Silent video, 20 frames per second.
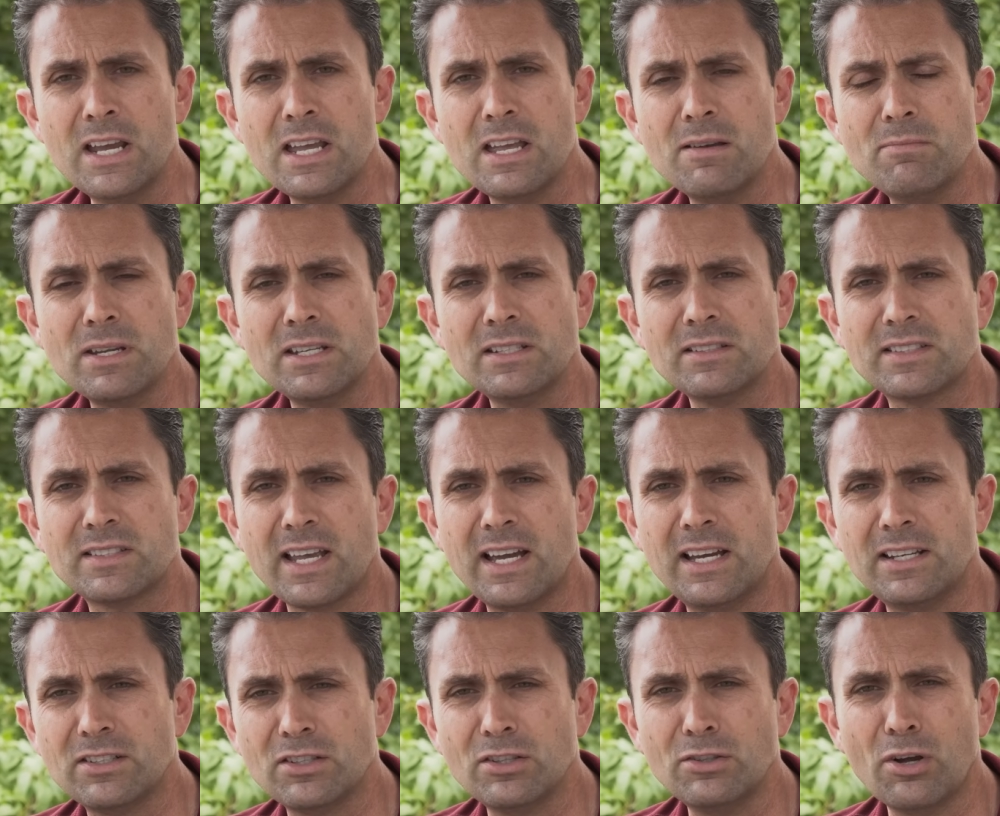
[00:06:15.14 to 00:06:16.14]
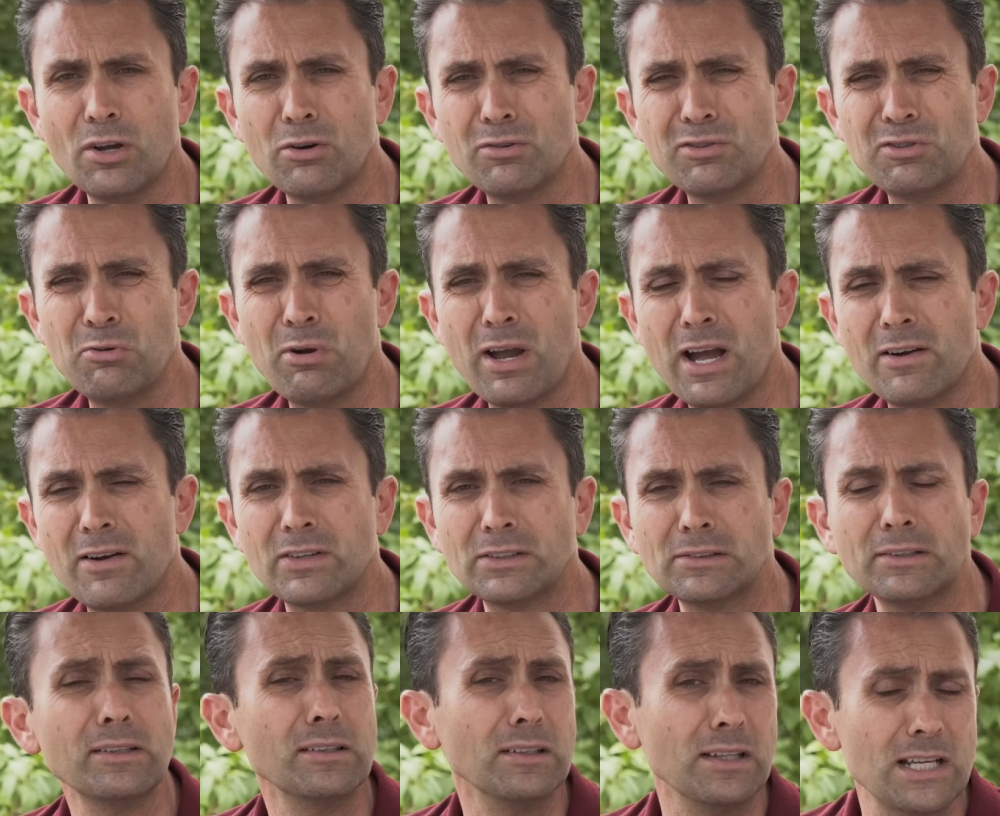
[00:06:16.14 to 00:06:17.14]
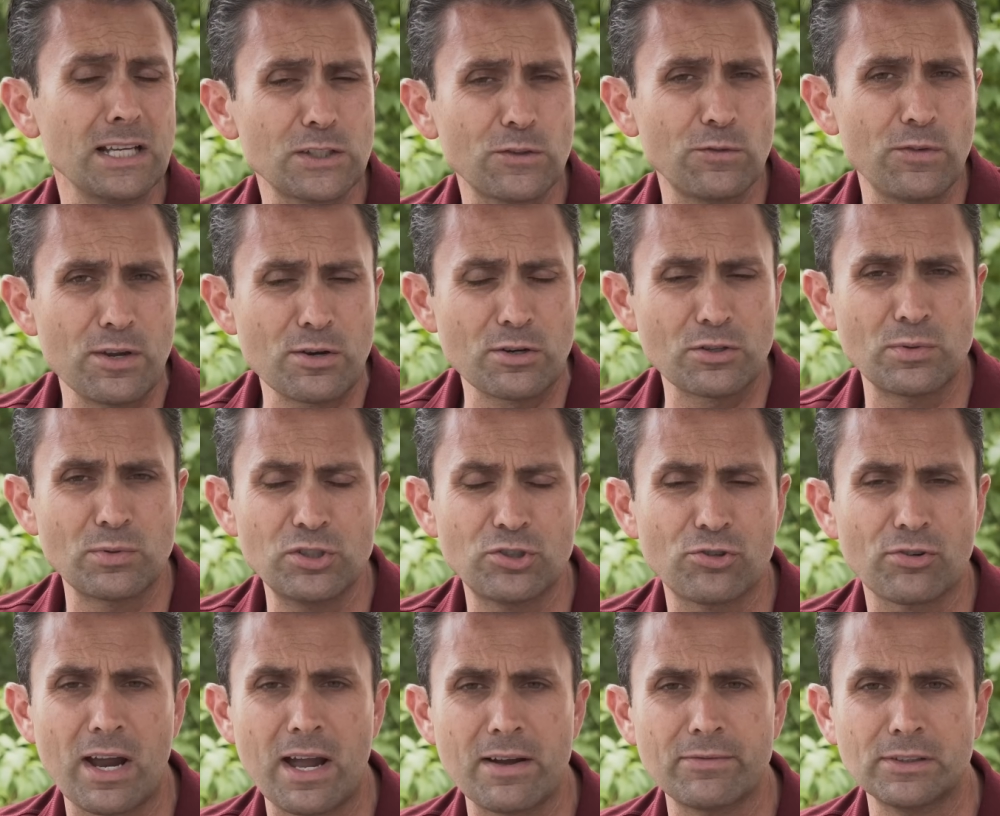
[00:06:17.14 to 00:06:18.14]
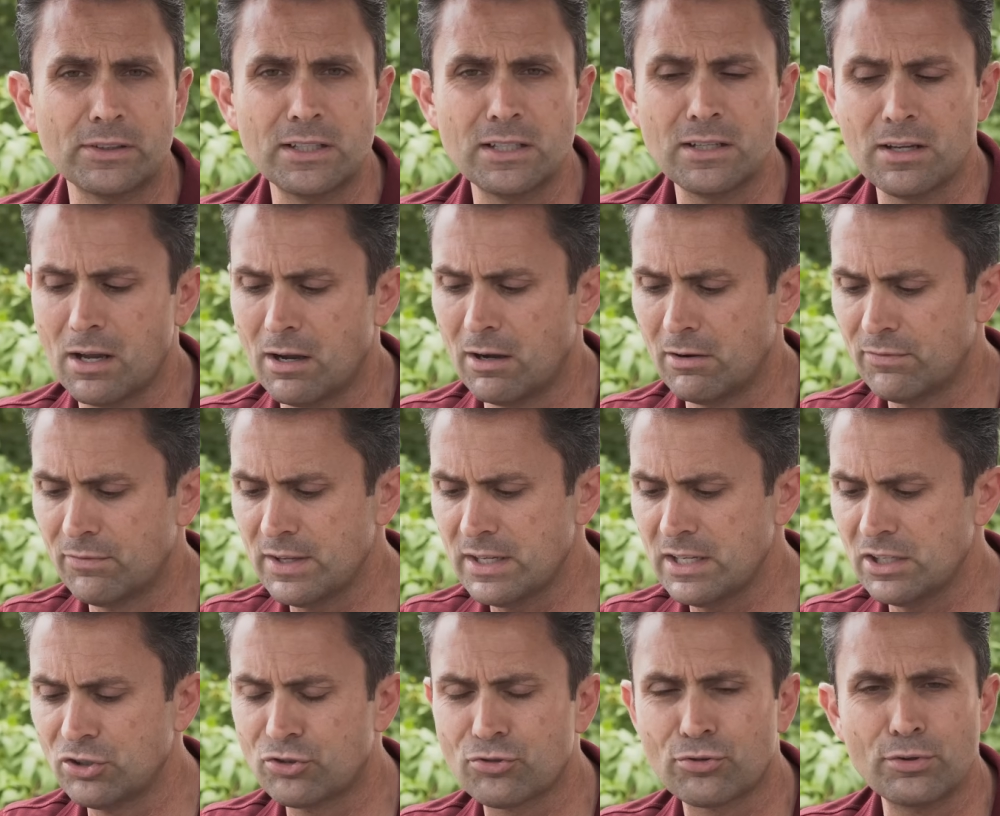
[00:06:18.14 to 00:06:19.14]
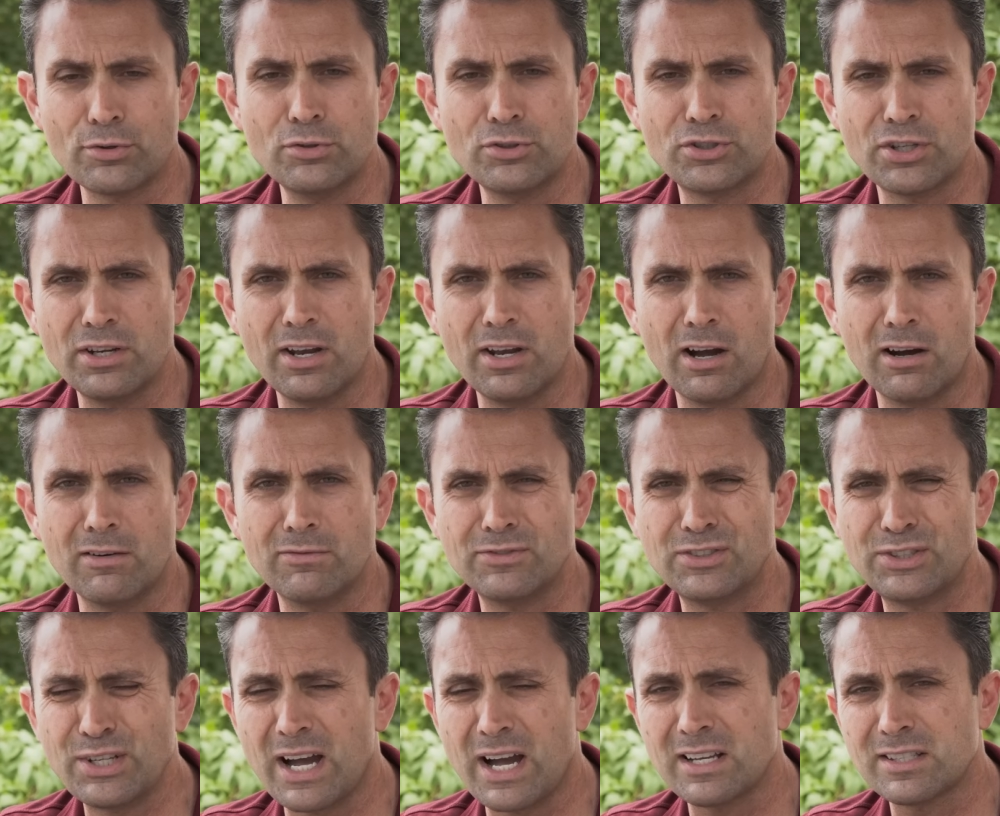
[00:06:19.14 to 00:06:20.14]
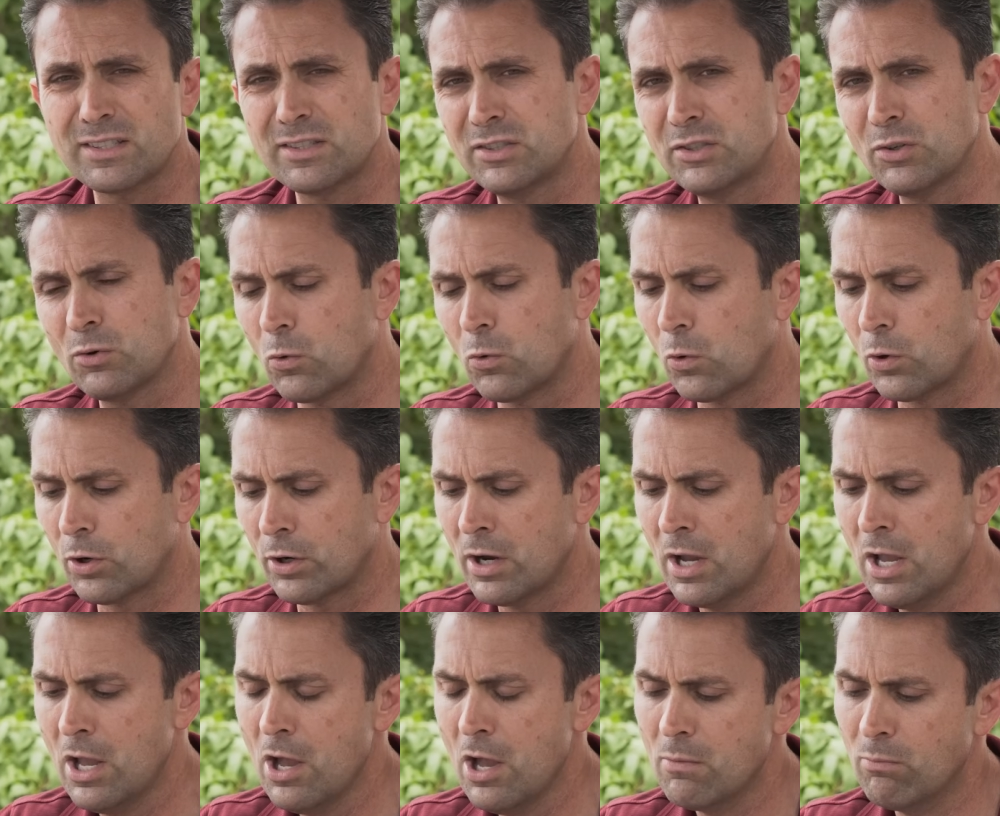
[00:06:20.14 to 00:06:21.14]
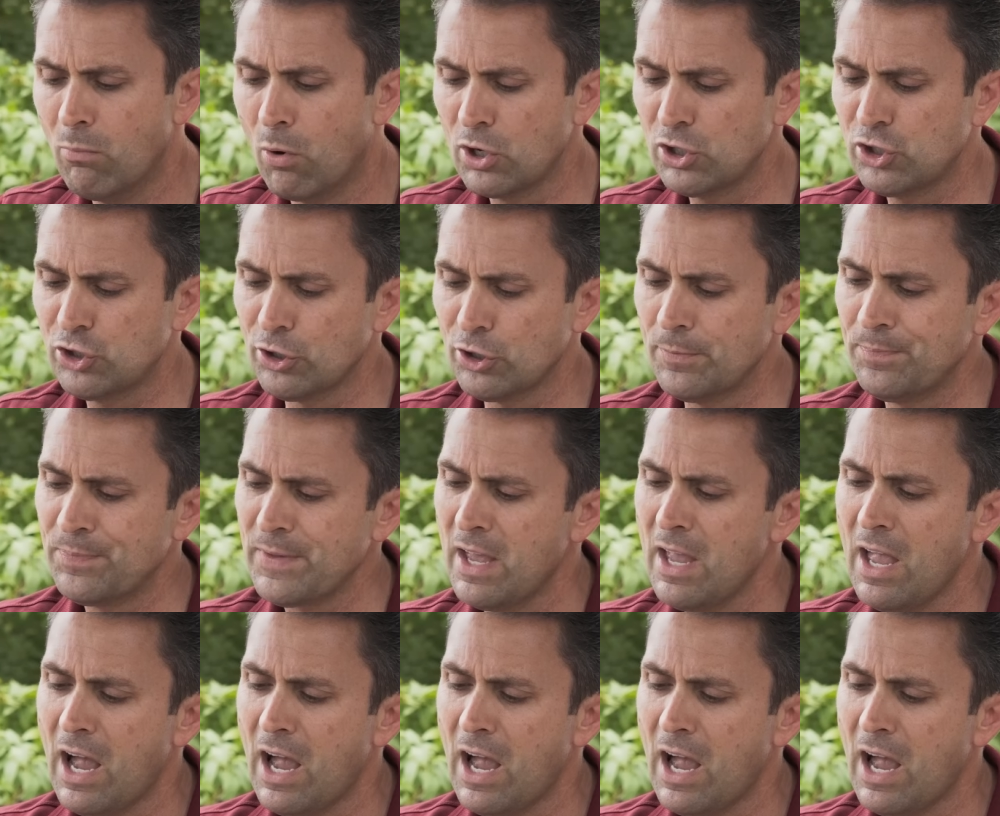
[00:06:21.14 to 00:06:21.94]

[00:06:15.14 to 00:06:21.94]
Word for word: it means that, you know, you have a little less fears when traveling of the intrusion of dust or moisture.